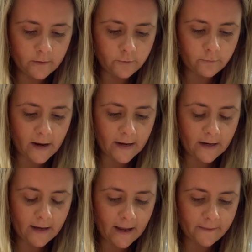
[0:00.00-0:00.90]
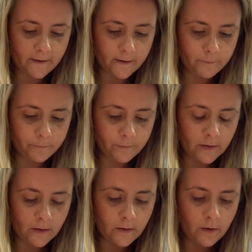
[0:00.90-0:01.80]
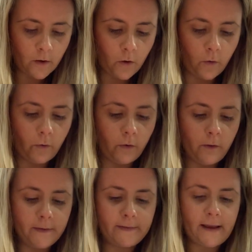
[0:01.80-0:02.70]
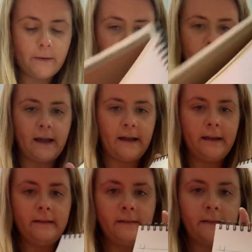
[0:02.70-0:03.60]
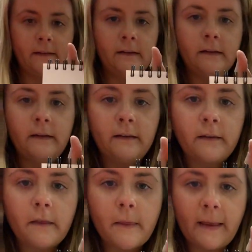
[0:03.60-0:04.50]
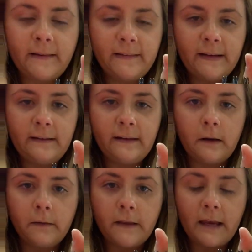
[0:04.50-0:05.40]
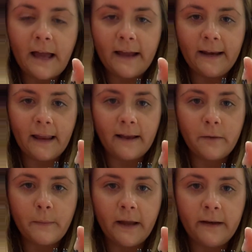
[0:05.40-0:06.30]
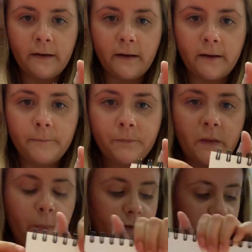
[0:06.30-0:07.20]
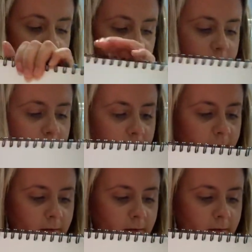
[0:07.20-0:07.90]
Try and get them all the same size so that they're sitting on the line like mine are. The bottom of the